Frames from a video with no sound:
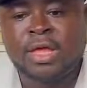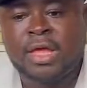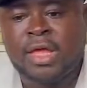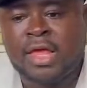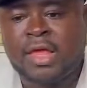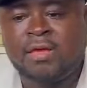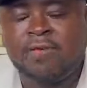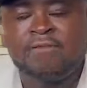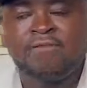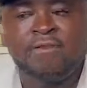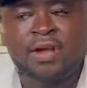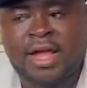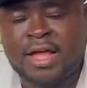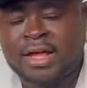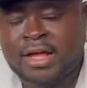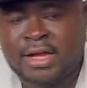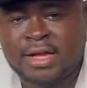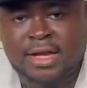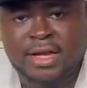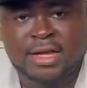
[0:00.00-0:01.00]
if I
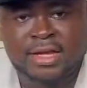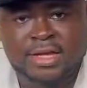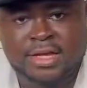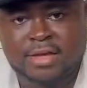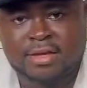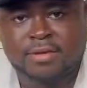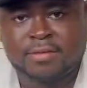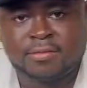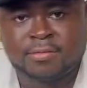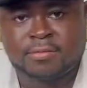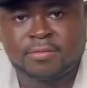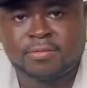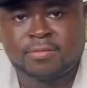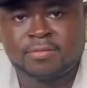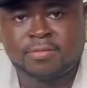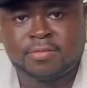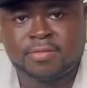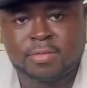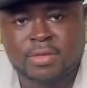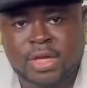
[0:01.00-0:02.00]
click
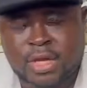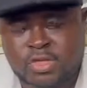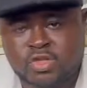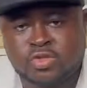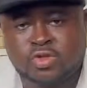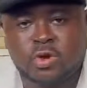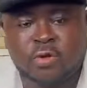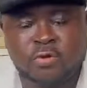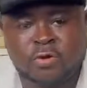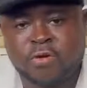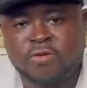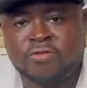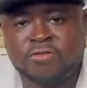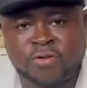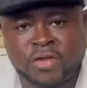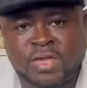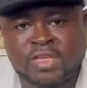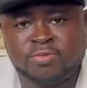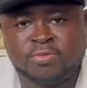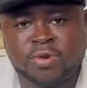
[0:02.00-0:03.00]
a story on
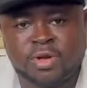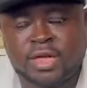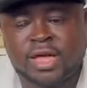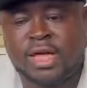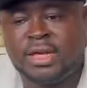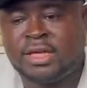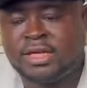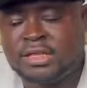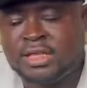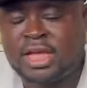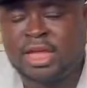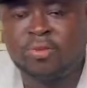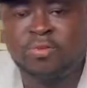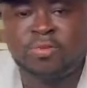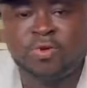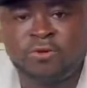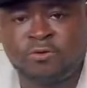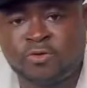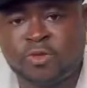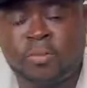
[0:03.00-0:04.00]
Facebook and it takes me
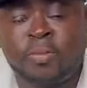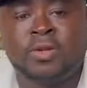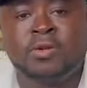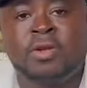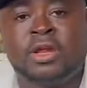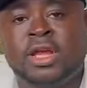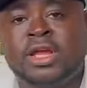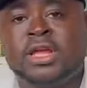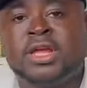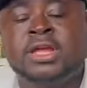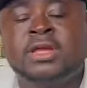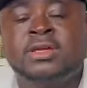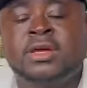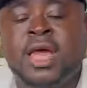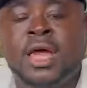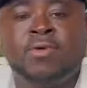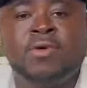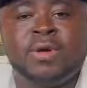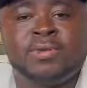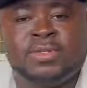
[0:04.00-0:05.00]
off to a particular
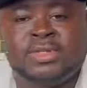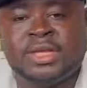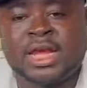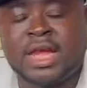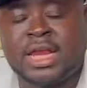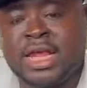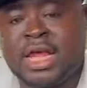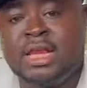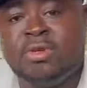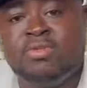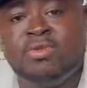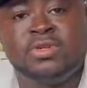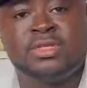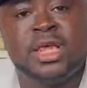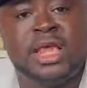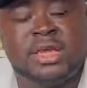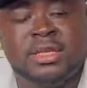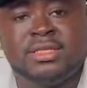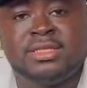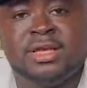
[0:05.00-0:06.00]
website, in most
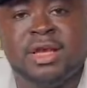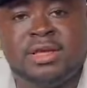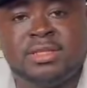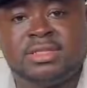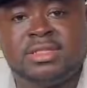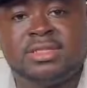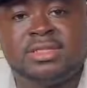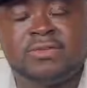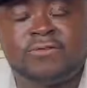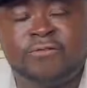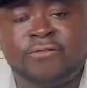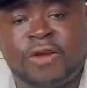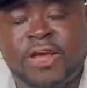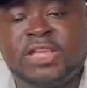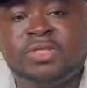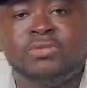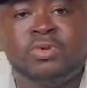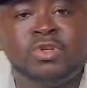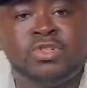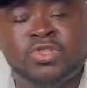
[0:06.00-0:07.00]
instances
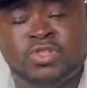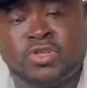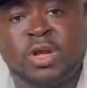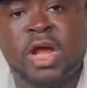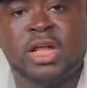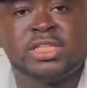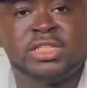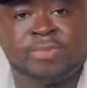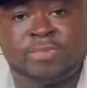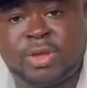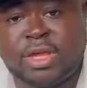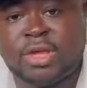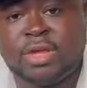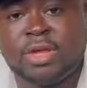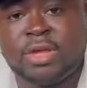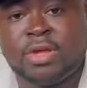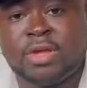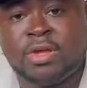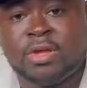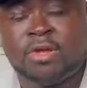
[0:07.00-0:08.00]
Facebook tracks me
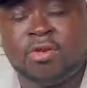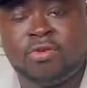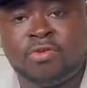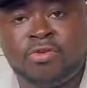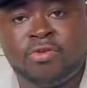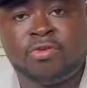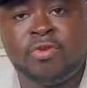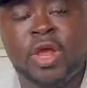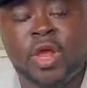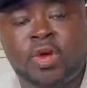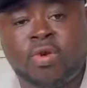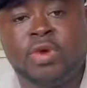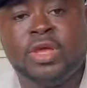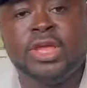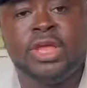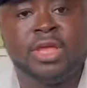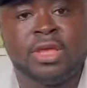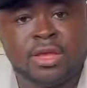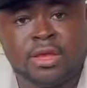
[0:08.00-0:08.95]
through a cookie,